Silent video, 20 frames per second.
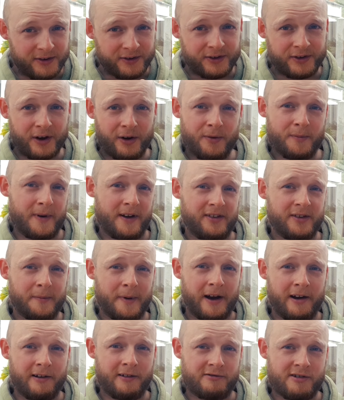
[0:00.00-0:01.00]
don't mess
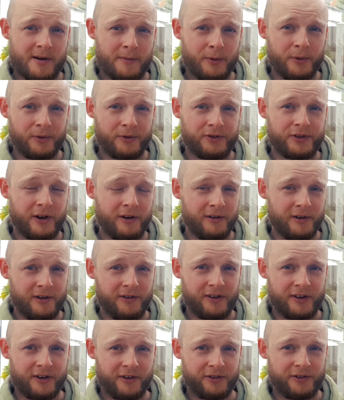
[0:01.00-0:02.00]
about your trebles, don't lose
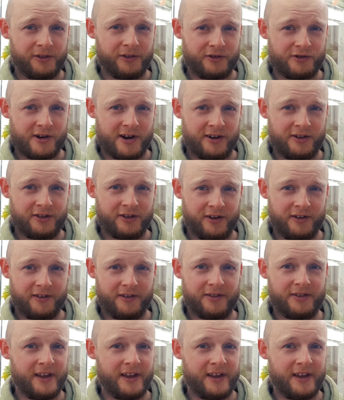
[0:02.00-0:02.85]
your concentration.